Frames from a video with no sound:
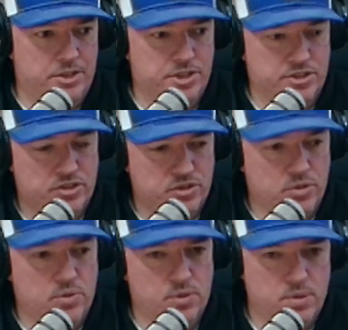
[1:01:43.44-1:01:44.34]
are just
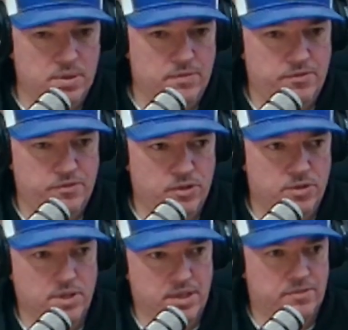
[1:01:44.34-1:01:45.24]
so
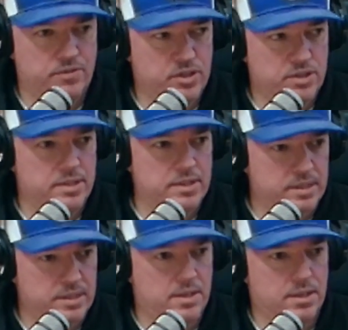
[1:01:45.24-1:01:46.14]
full of
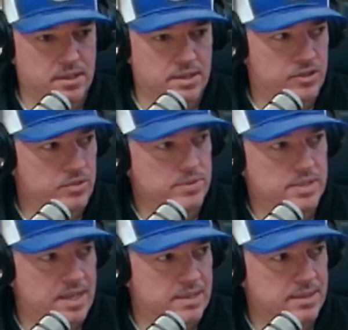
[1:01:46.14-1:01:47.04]
good, young,
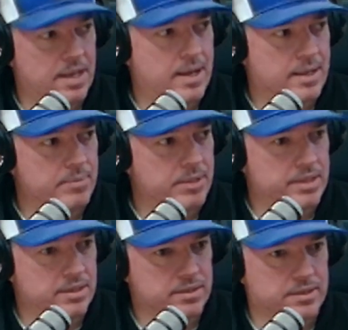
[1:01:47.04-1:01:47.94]
enthusiastic hockey
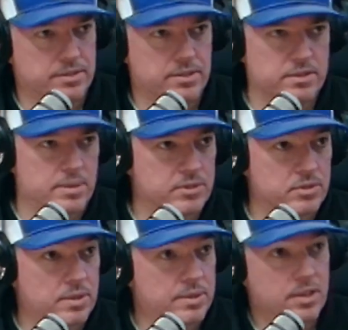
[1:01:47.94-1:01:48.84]
players. And then there's
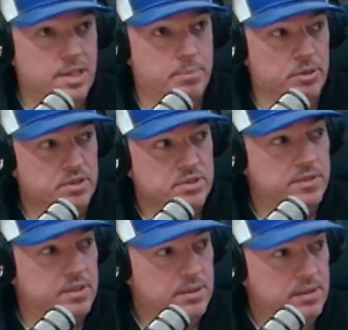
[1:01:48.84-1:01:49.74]
some, you look at
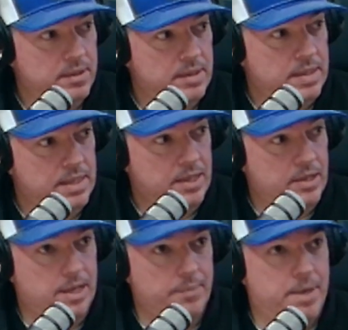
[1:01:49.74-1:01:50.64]
Burnsville
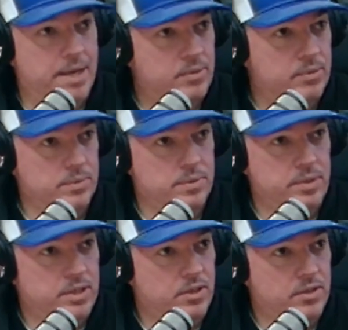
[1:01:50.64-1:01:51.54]
back when,
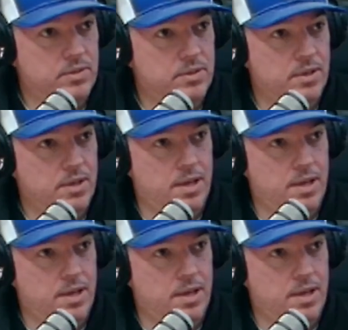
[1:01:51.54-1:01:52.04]
we, you know,